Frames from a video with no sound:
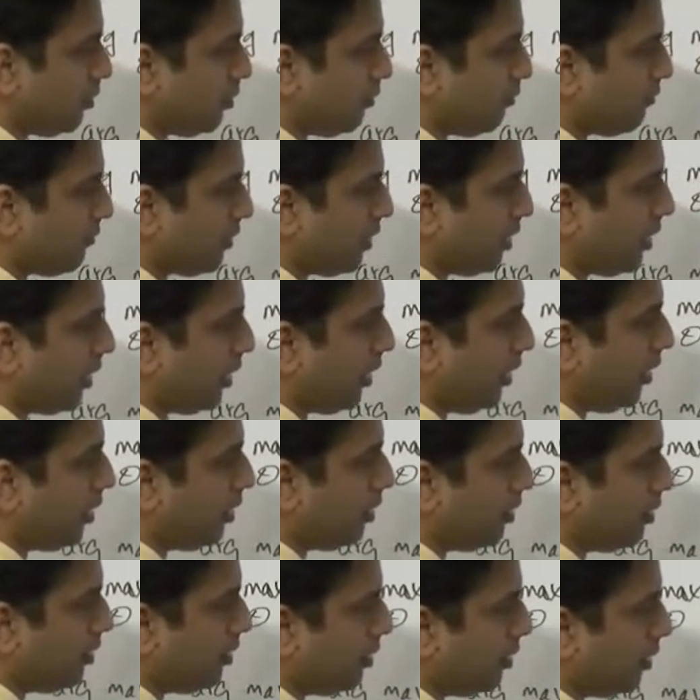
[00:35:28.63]
of I
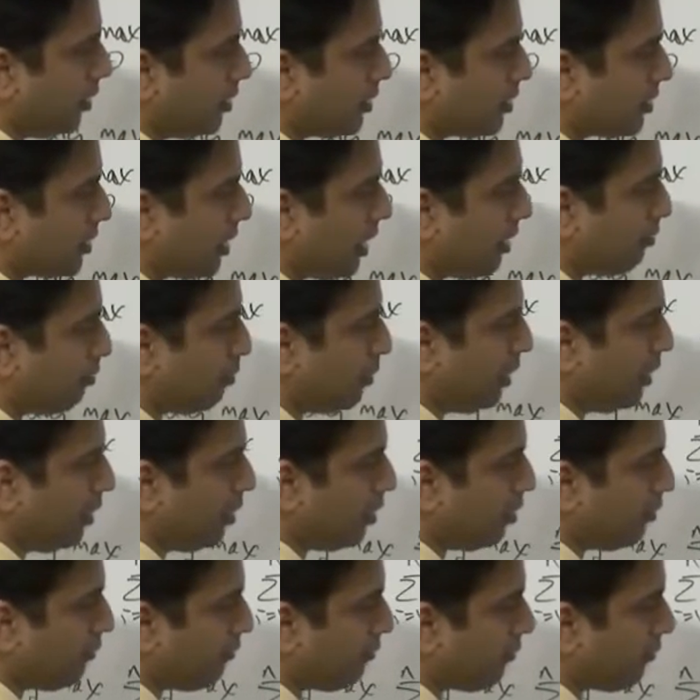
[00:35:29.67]
is sampled